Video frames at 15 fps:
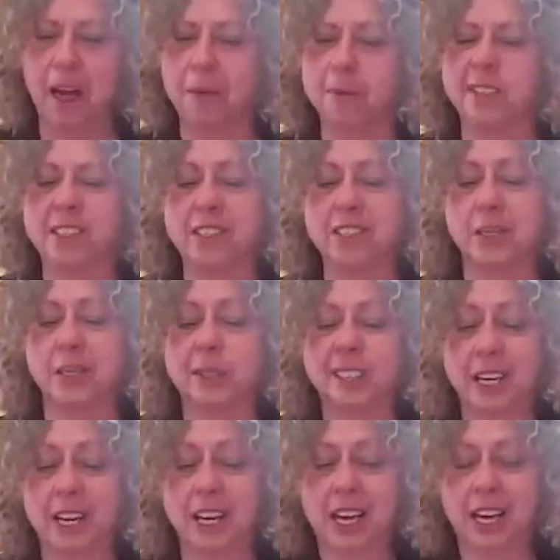
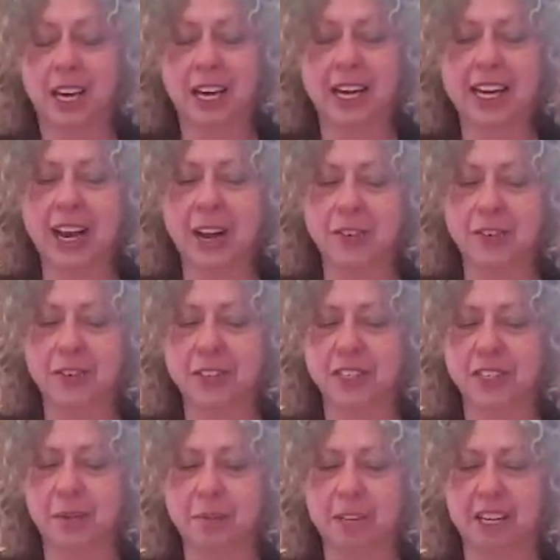I cared for
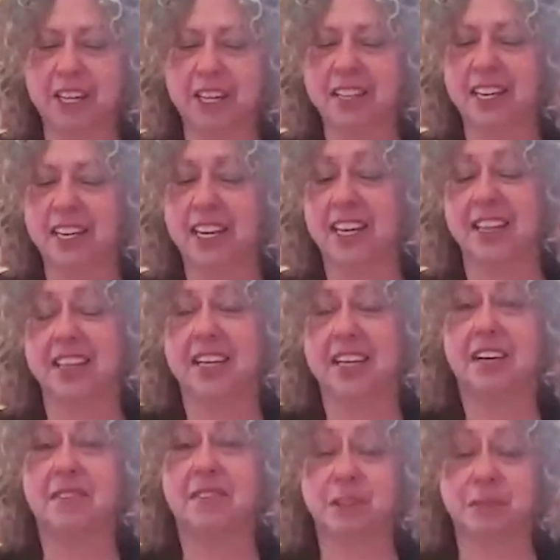somebody that I
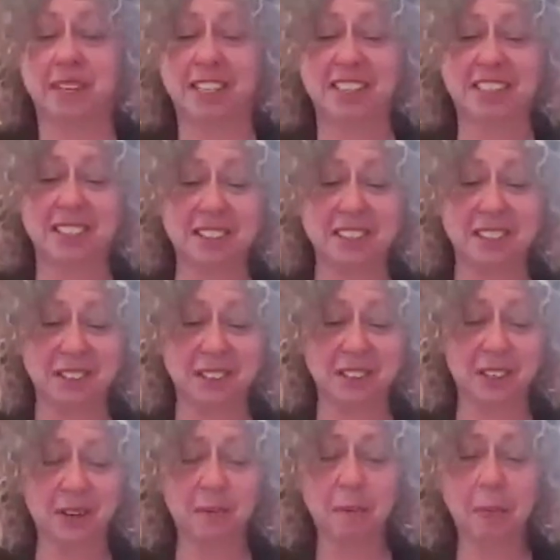think of as my
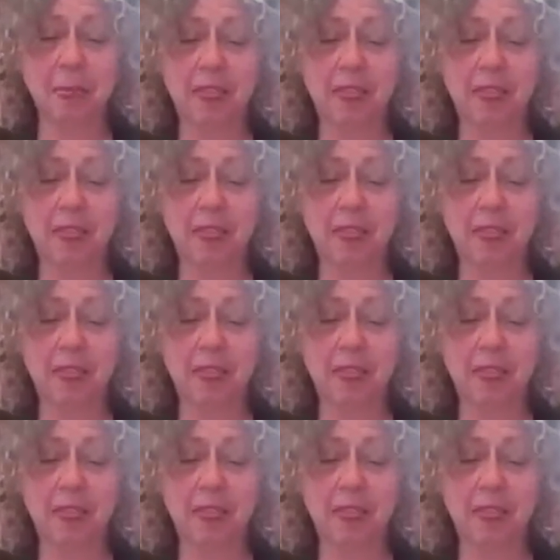sister